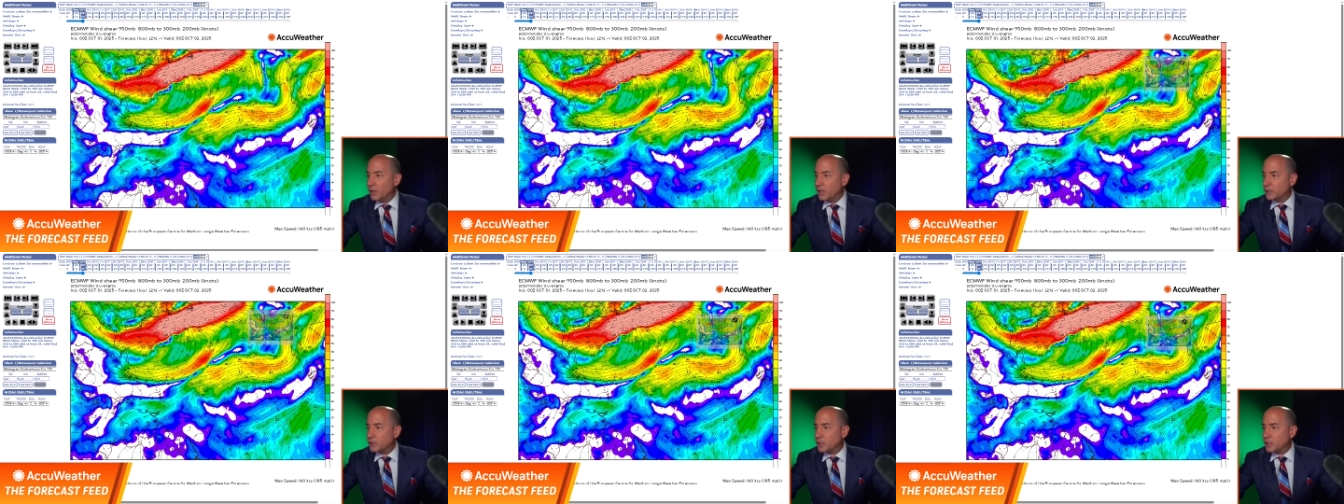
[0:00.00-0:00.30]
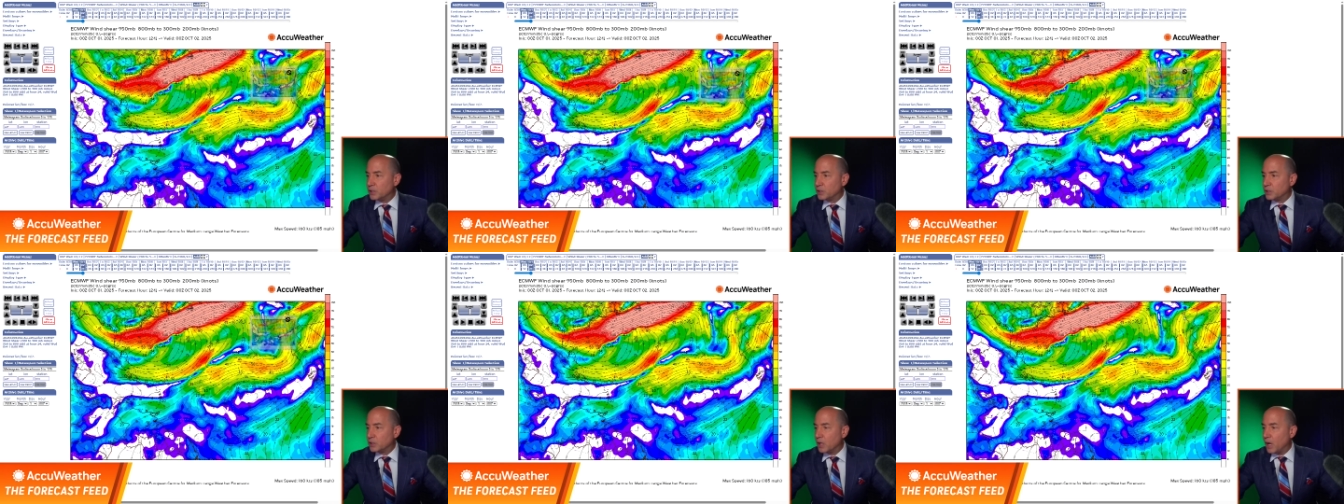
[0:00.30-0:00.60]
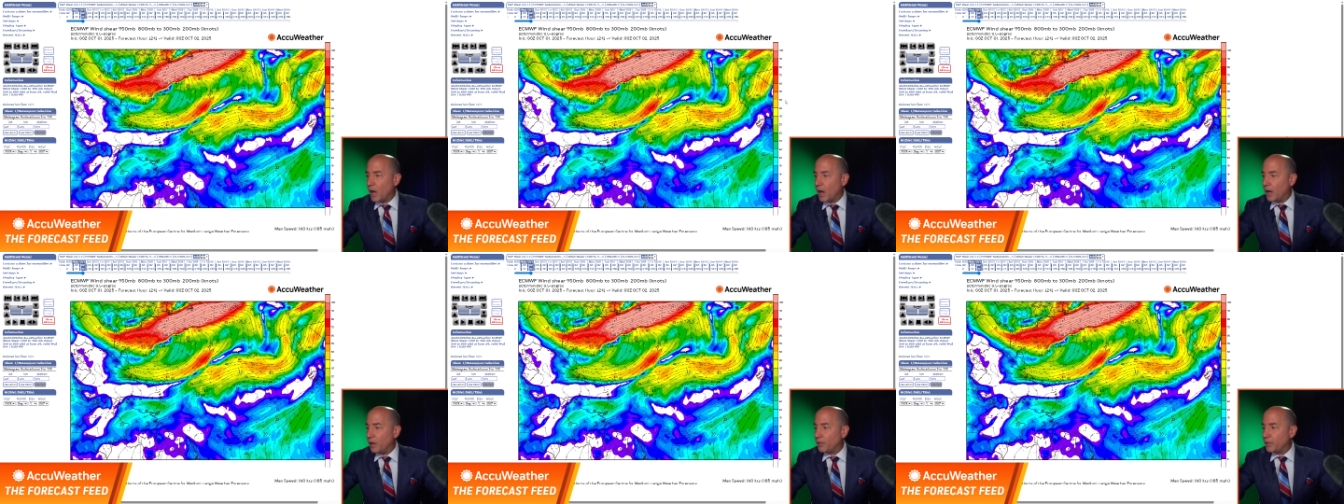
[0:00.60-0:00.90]
this is
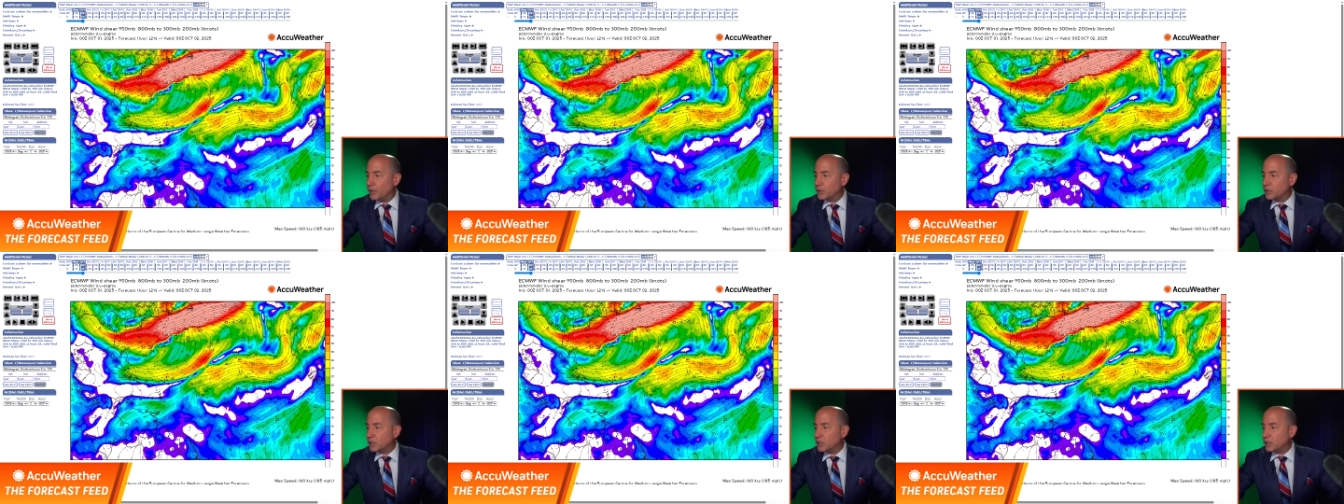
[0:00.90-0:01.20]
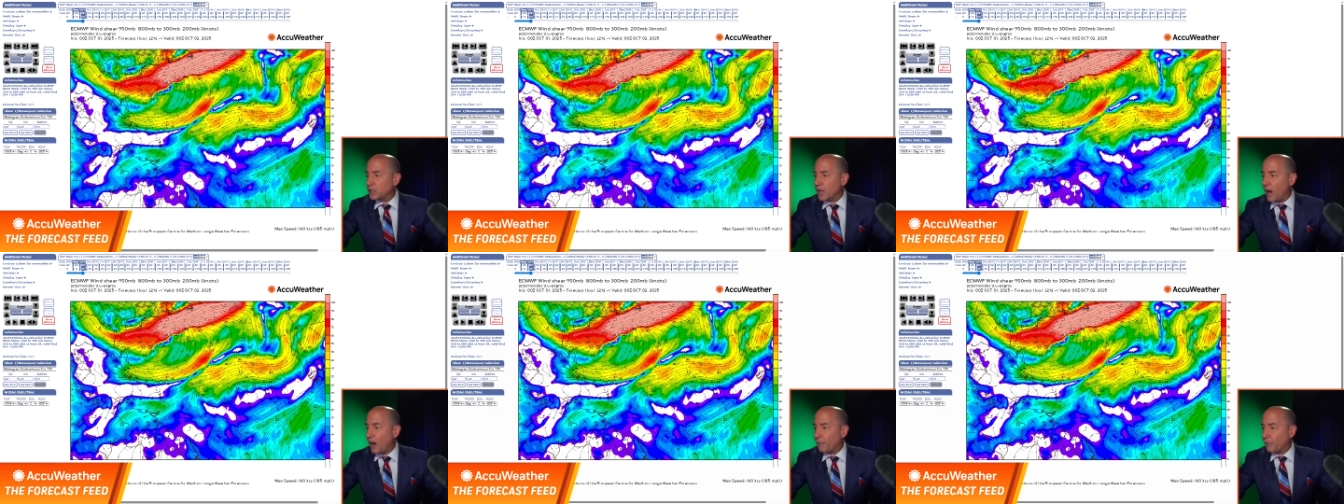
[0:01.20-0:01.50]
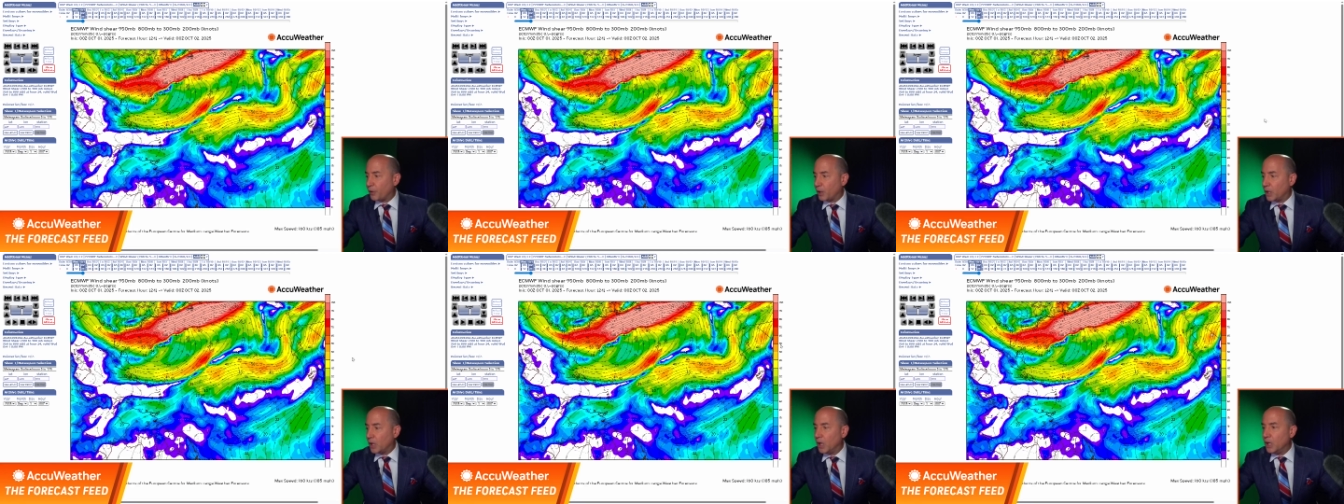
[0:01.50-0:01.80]
uh, this is
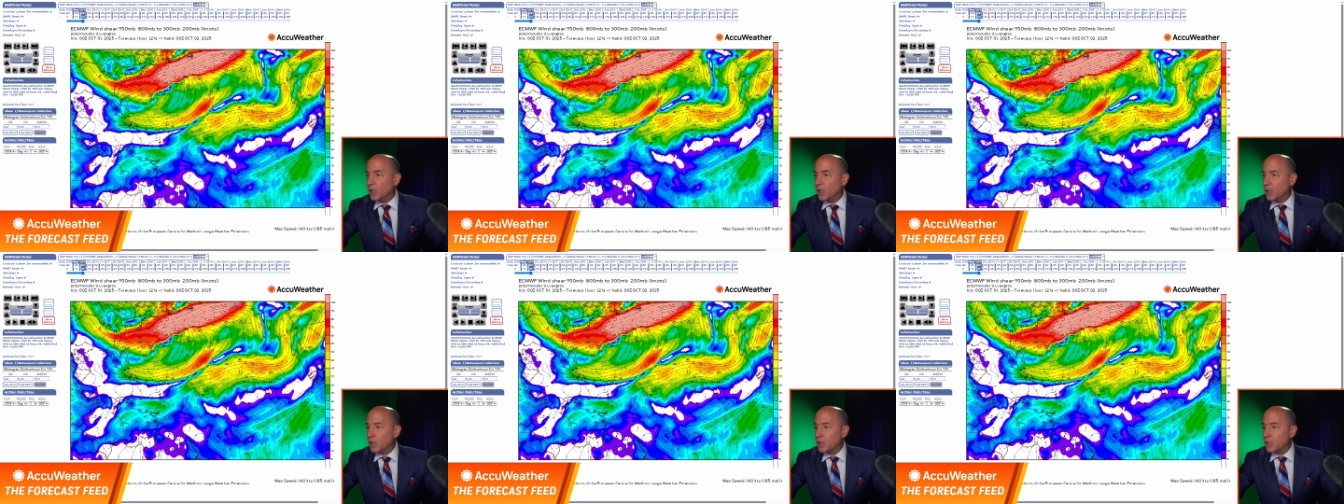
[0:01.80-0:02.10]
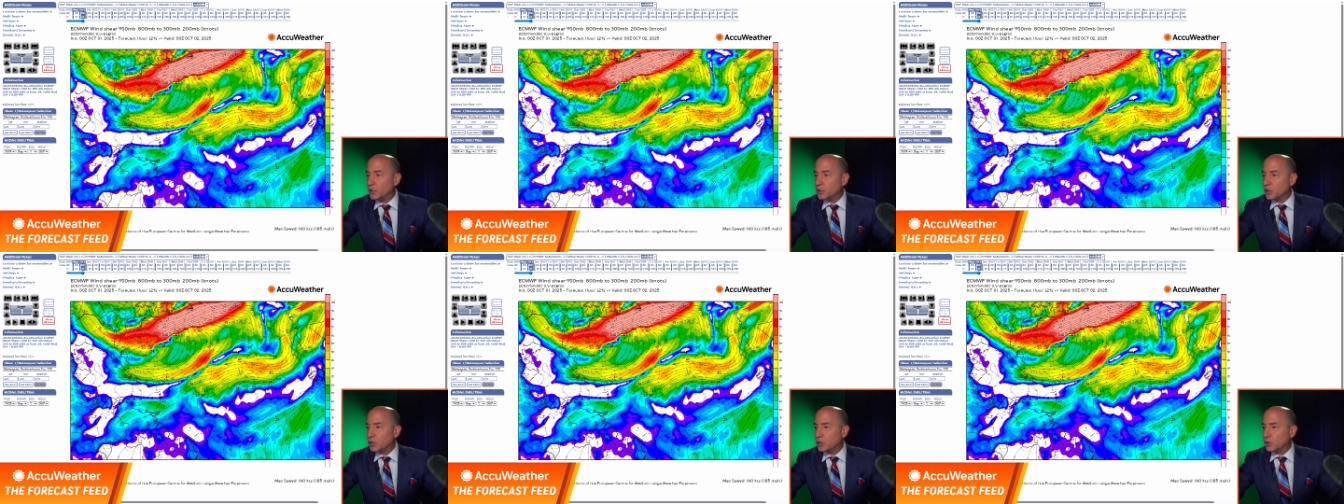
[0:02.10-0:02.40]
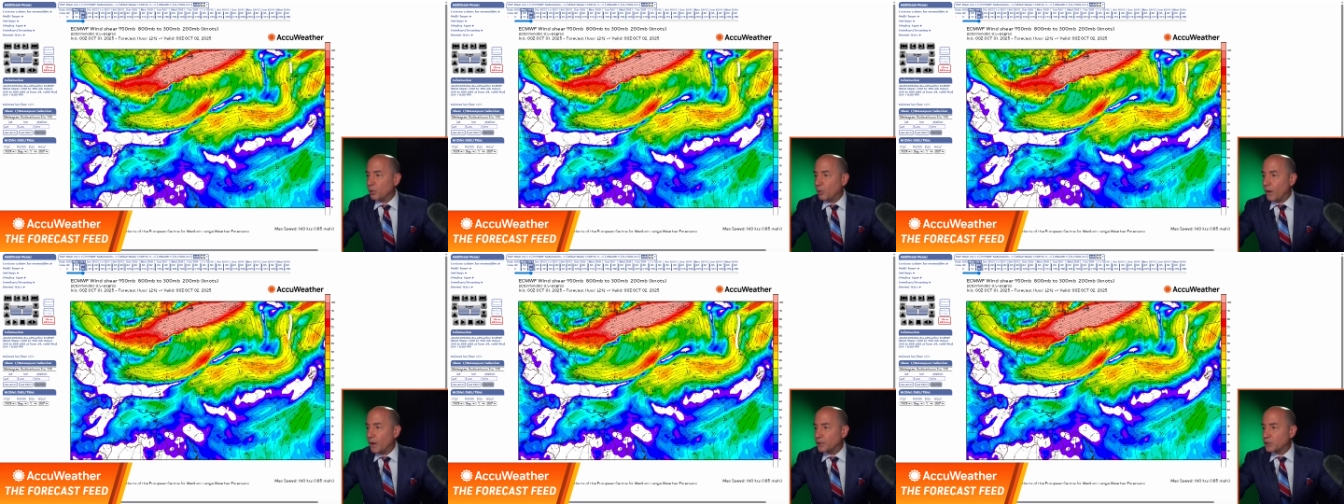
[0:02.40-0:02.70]
Africa. This
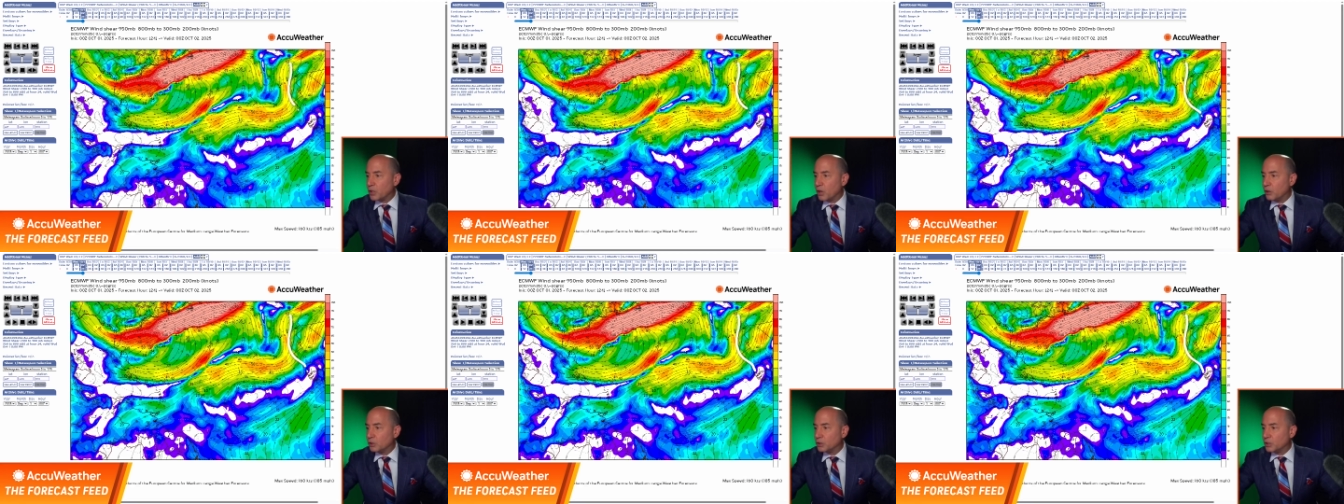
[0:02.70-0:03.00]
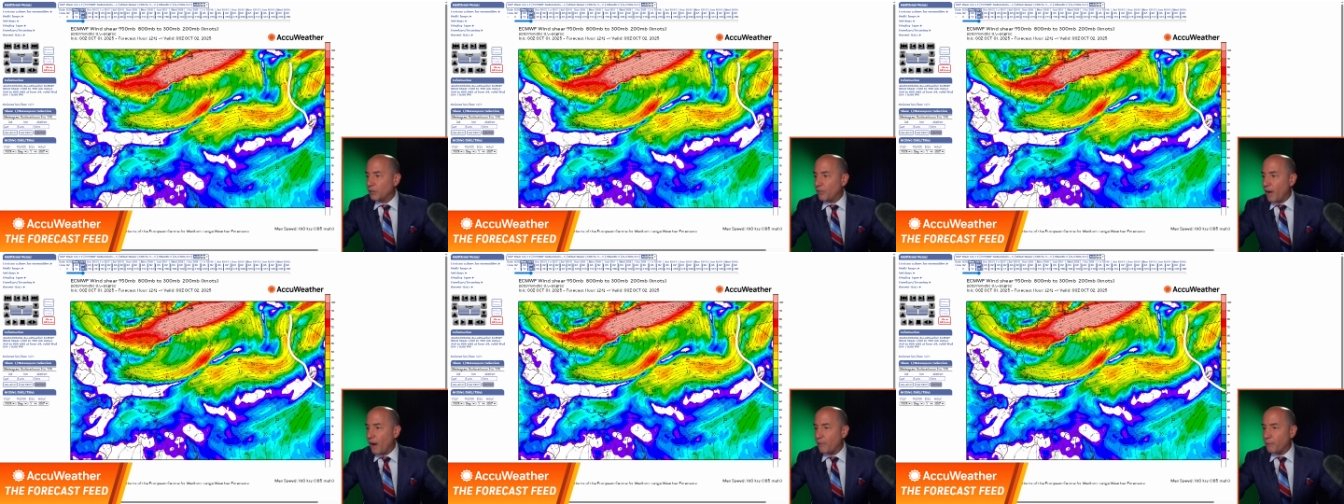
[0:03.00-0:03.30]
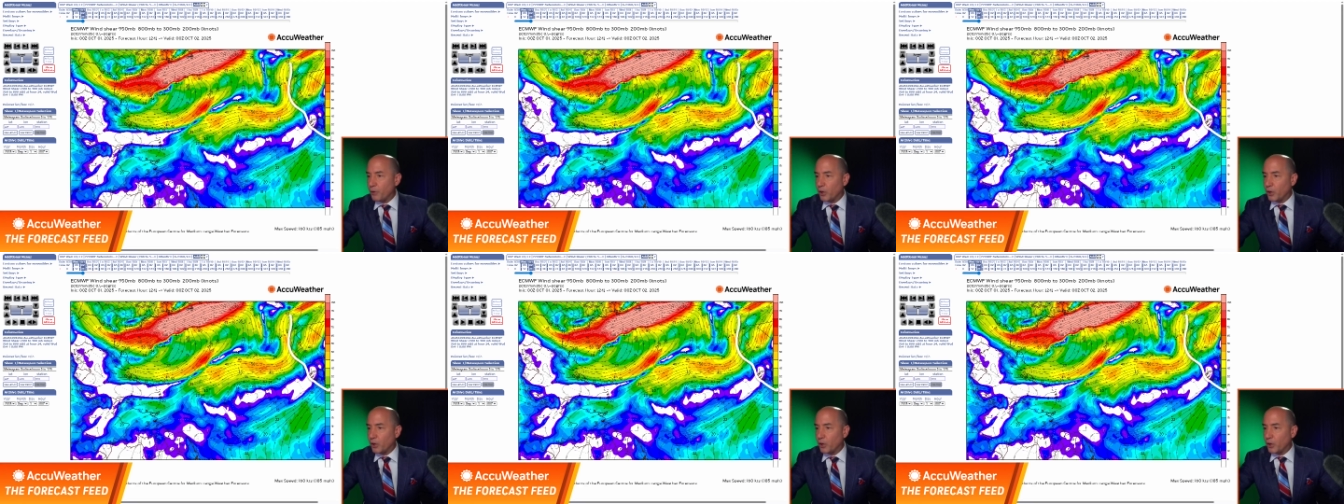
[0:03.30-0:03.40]
is the west coast of